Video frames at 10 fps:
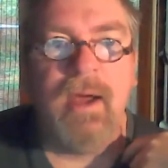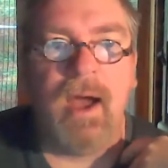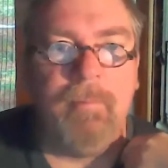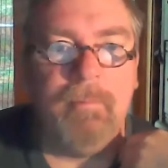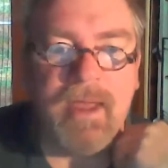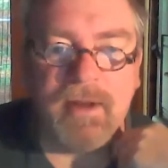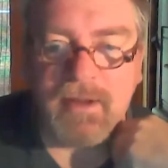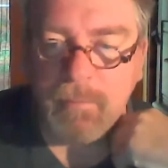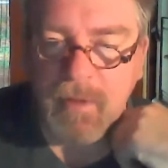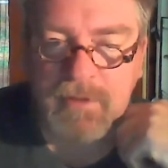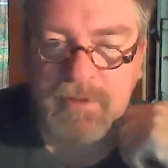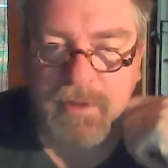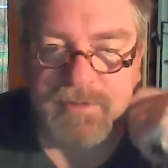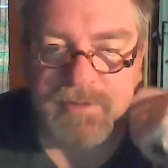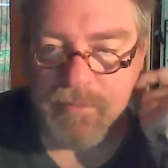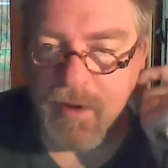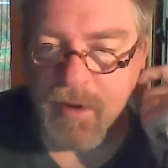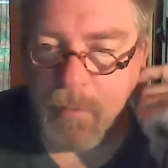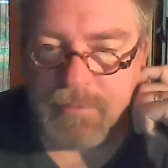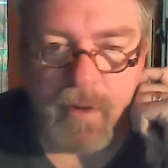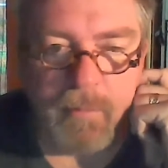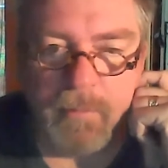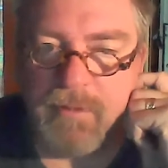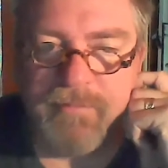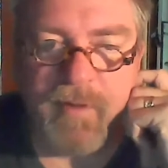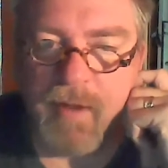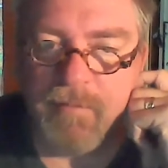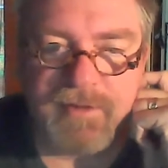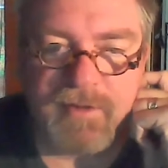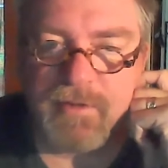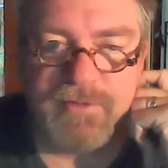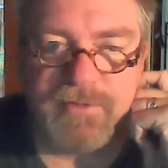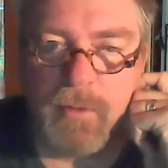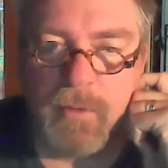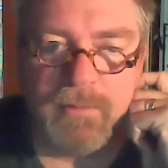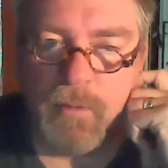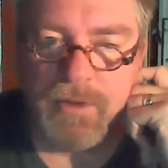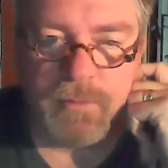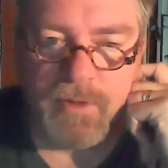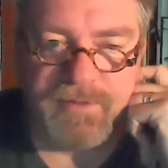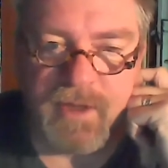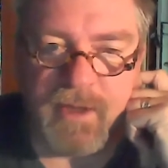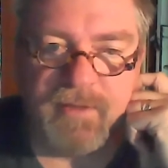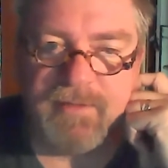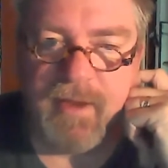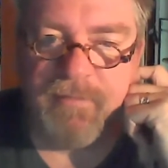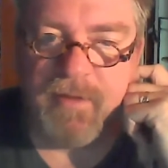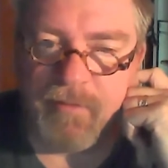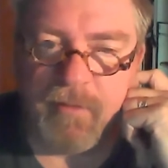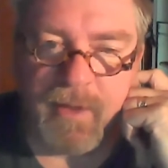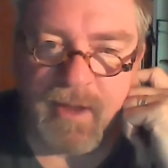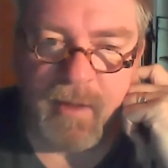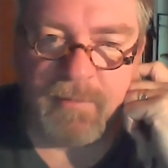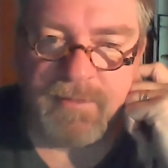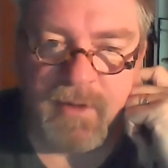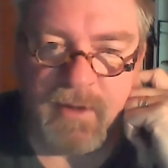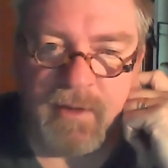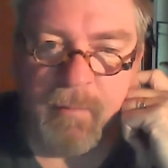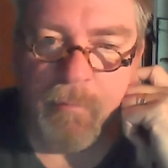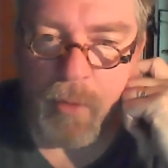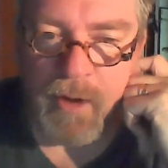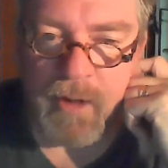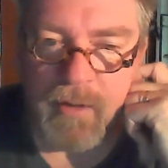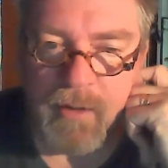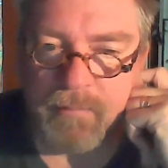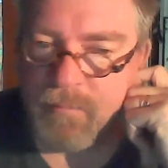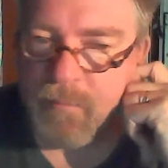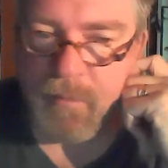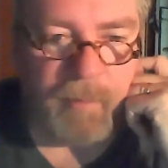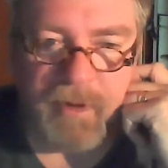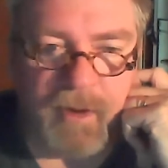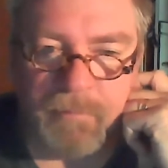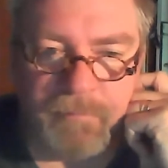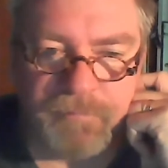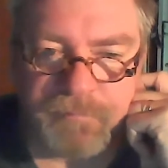I made a commitment to myself when I was probably 5 or 6 years old, which was, if it ever becomes boring, I'm done.